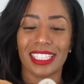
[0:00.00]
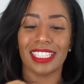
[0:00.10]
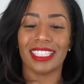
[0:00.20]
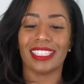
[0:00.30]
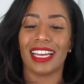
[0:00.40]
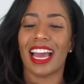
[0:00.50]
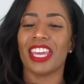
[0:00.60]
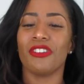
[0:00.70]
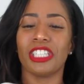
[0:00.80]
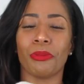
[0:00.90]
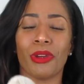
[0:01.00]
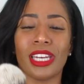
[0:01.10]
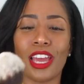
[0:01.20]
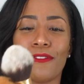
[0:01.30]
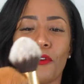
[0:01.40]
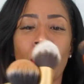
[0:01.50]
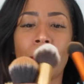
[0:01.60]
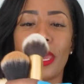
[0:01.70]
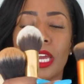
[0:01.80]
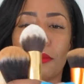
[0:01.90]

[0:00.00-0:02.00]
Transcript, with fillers: I usually bring like four